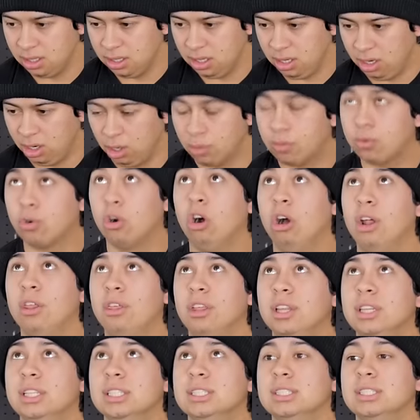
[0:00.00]
Overall, I
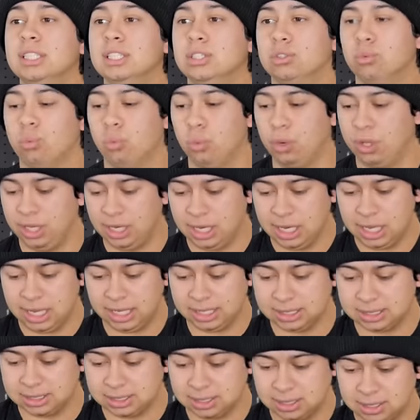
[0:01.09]
think this thing's really
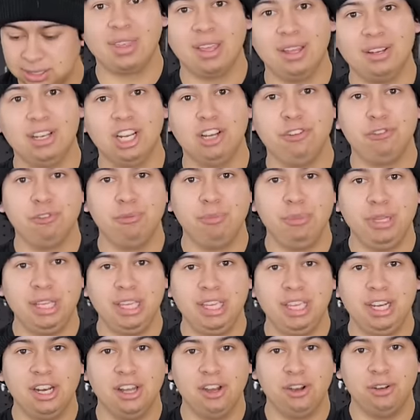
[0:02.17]
nice. Enough of me,
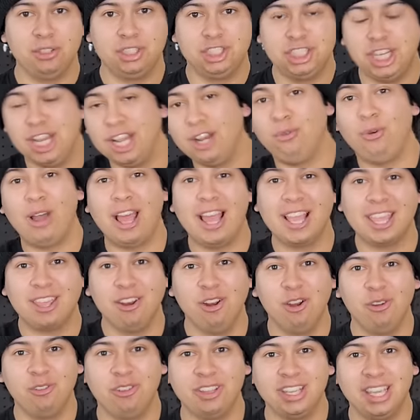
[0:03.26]
you know, chin wagging
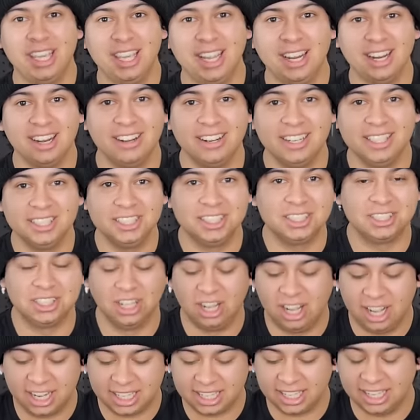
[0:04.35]
over here and just
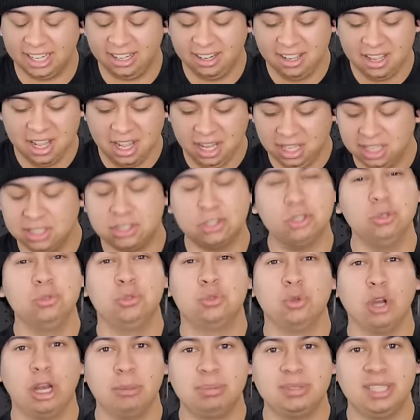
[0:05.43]
talking. Let's go
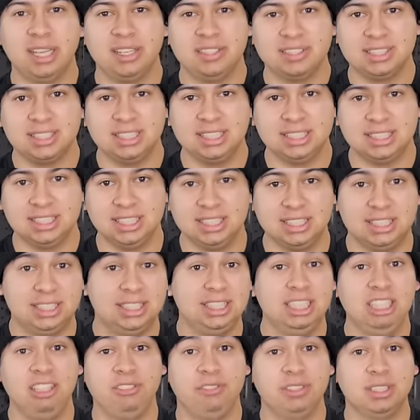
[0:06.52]
drop test this and
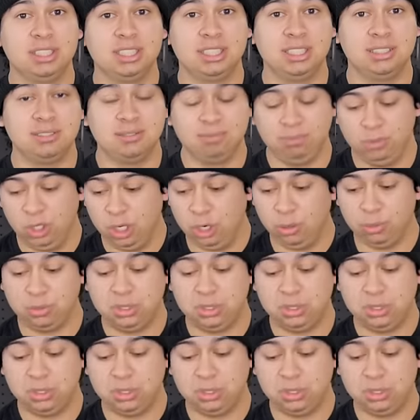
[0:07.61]
see if it's, you know,